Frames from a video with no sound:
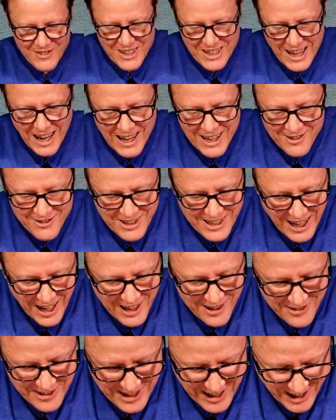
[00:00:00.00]
we got it, we got
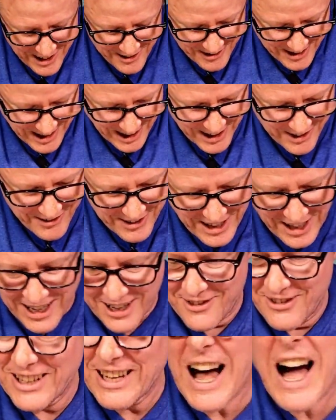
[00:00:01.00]
it, we got it, we got it, we got
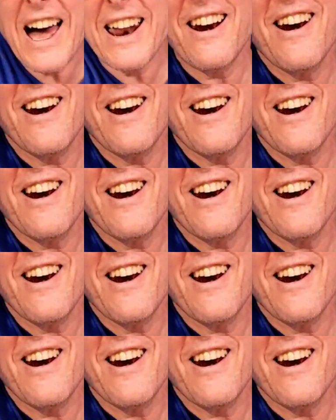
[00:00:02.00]
it, we got